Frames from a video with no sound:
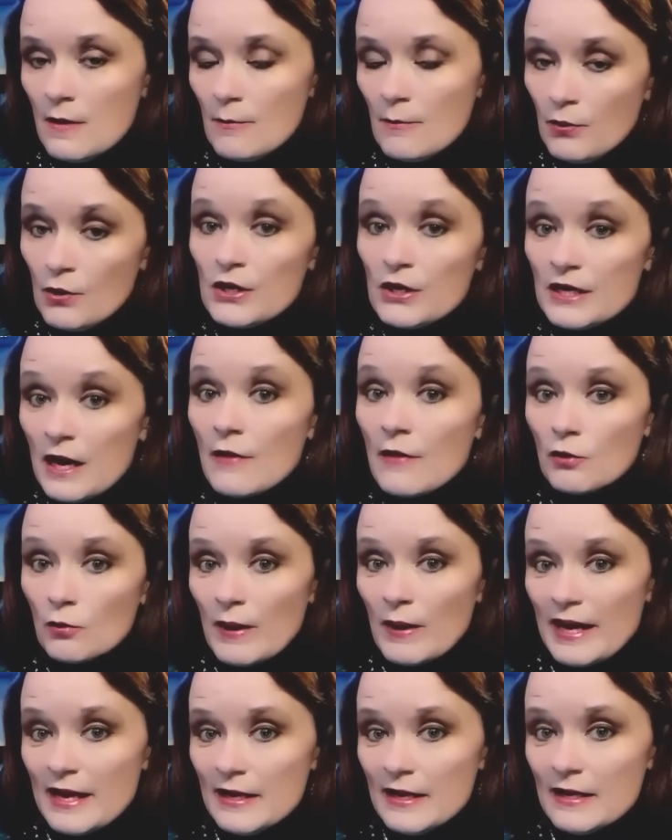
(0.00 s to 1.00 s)
Put another
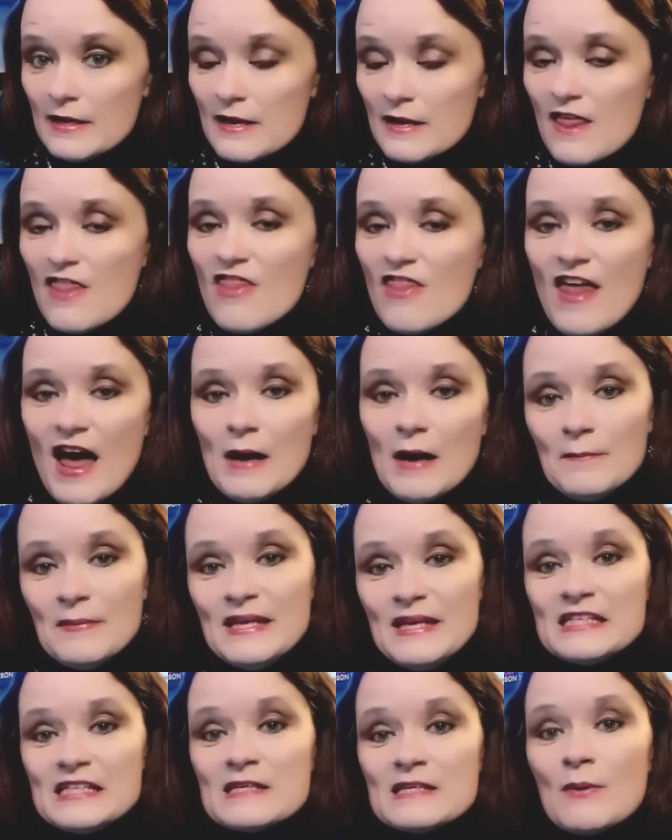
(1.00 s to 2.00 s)
way, that
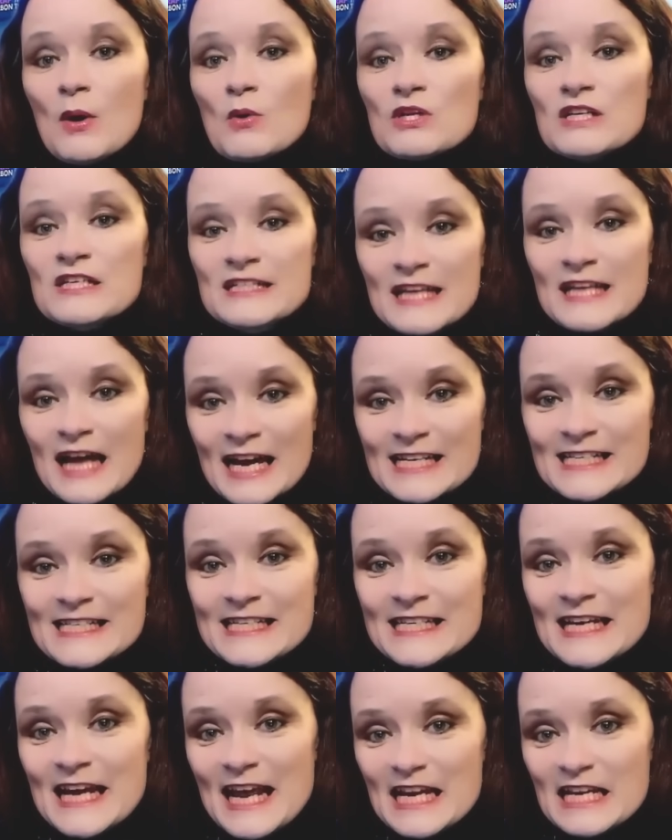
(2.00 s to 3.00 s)
means about
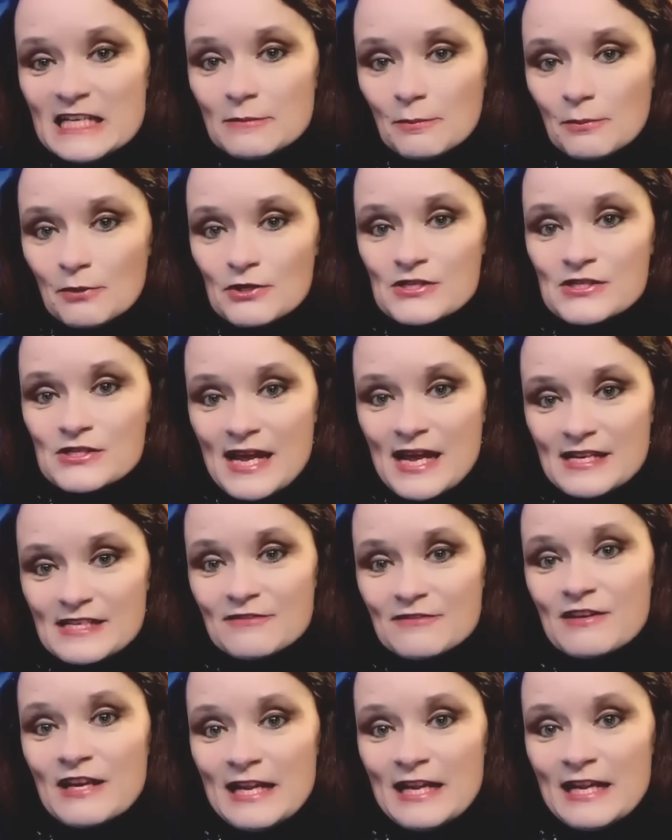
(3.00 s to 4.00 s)
98%
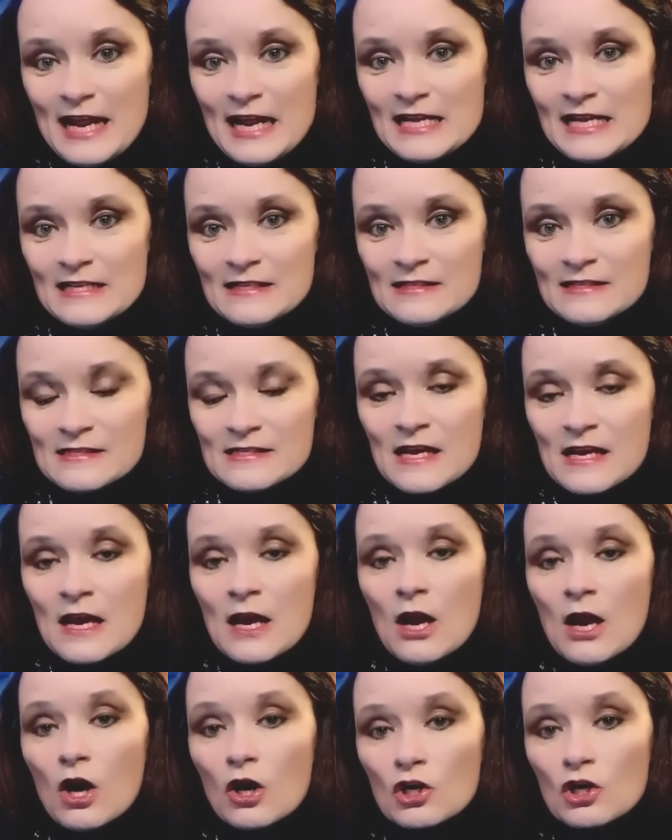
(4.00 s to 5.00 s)
of Canadians
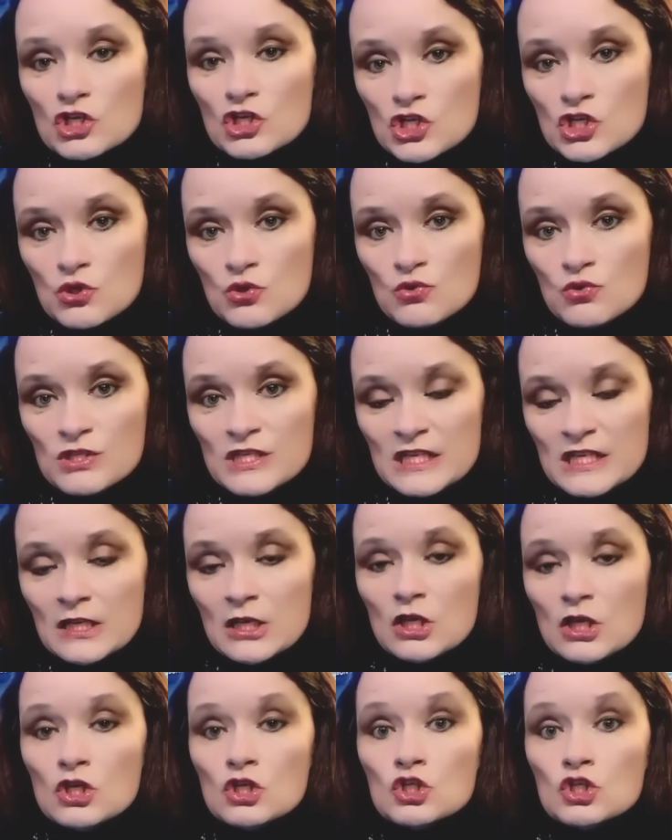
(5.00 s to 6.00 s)
are choosing
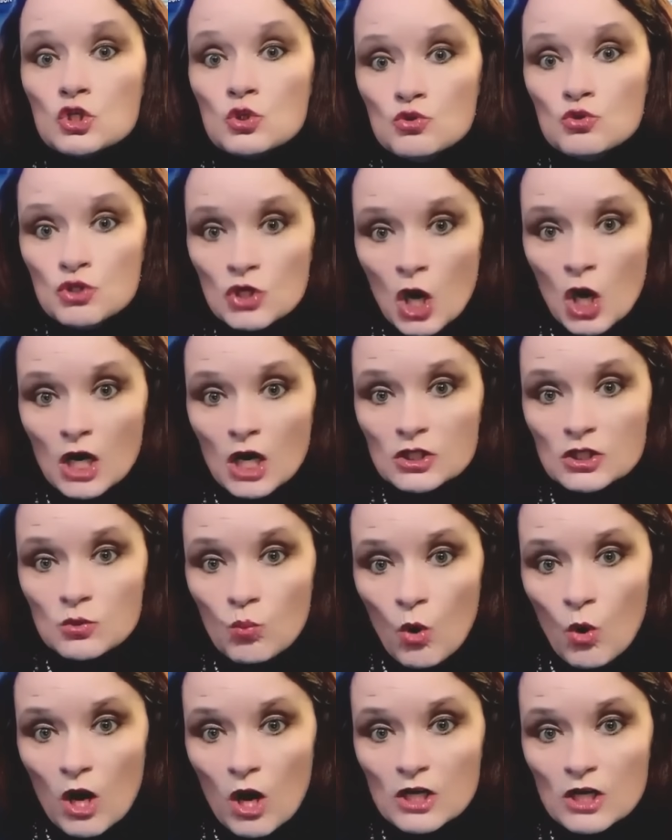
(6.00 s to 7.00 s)
to not
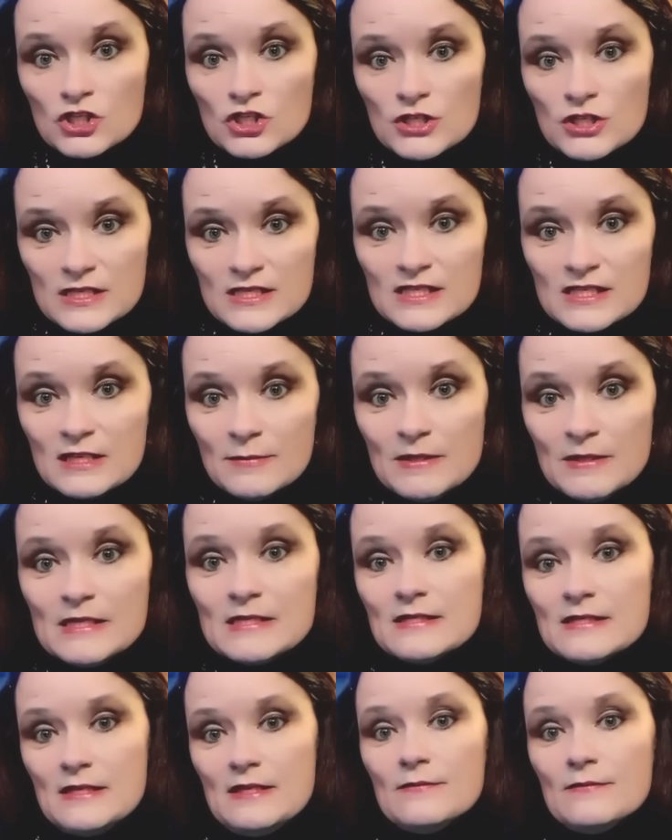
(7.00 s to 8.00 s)
watch the
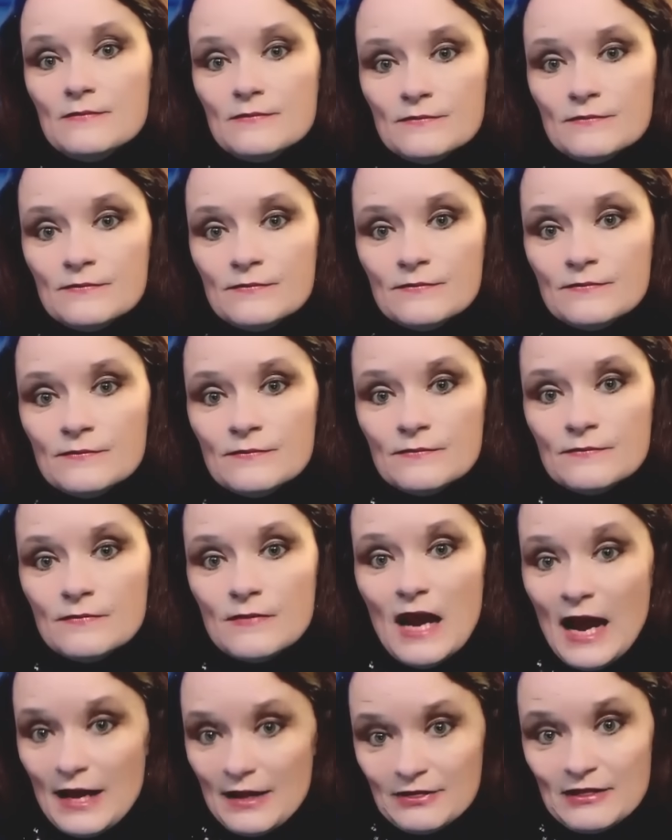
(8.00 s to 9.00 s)
CBC
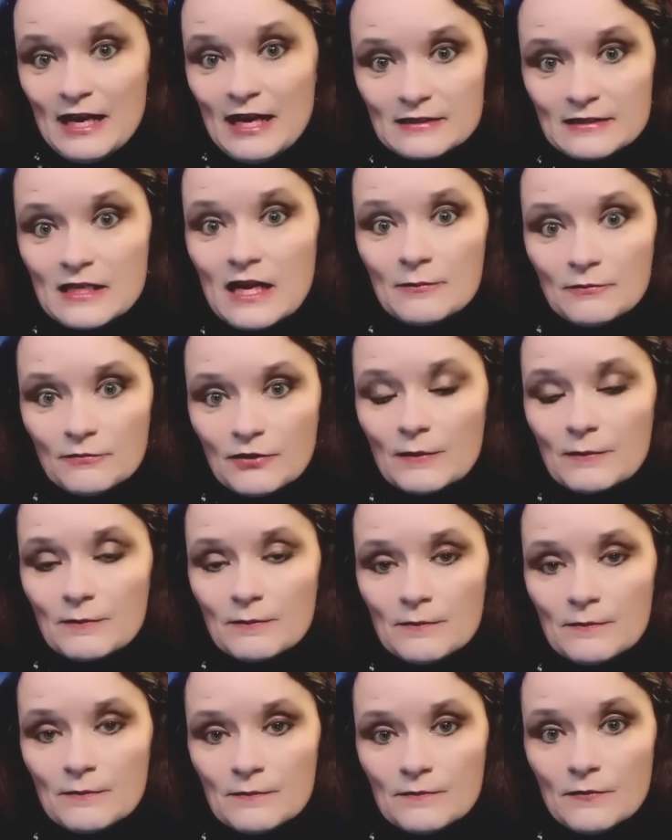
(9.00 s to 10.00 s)
at that time frame,
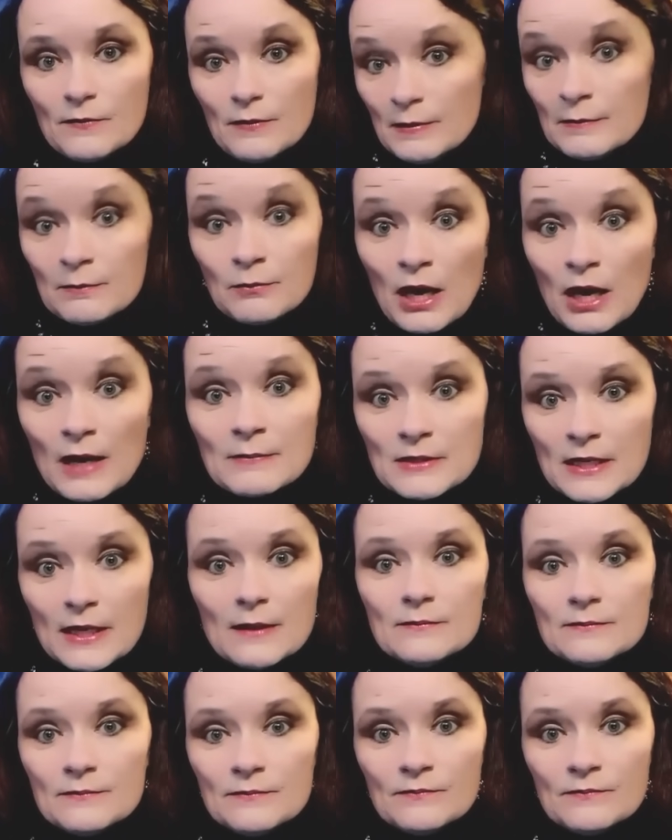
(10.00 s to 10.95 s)
in prime time.